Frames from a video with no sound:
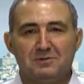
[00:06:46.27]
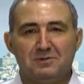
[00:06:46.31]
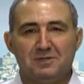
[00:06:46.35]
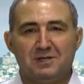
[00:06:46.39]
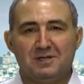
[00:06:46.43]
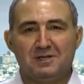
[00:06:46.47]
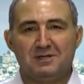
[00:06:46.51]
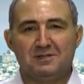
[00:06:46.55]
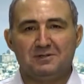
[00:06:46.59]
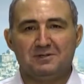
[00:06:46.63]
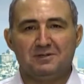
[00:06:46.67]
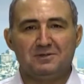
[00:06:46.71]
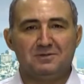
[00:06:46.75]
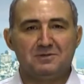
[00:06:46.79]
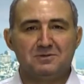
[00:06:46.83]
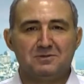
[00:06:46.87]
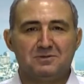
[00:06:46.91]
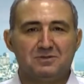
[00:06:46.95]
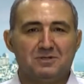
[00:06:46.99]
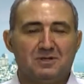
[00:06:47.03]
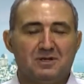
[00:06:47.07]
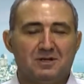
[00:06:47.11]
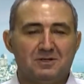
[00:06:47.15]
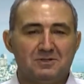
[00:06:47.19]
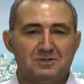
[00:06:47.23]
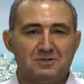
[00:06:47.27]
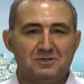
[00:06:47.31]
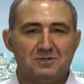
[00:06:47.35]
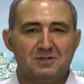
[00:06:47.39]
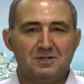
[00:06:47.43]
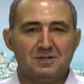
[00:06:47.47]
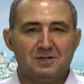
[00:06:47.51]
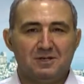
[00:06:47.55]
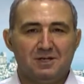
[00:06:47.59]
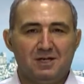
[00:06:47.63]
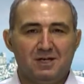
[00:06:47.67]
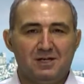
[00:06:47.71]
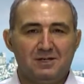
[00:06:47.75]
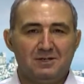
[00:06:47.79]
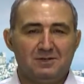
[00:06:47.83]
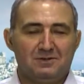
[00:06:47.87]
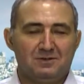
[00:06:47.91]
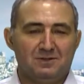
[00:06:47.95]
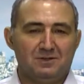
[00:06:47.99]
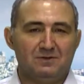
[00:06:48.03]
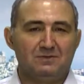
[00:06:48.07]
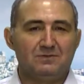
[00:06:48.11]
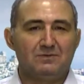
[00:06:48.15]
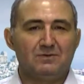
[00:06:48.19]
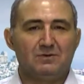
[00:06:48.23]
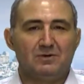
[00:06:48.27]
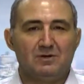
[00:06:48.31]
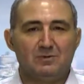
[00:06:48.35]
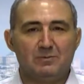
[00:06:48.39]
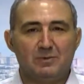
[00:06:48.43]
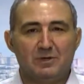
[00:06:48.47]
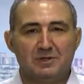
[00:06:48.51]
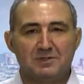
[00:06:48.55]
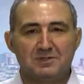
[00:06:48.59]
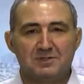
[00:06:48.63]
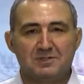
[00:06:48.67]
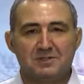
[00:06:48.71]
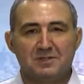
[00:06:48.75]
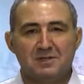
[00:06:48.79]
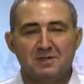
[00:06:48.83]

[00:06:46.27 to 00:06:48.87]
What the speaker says: They didn't charge anything from us.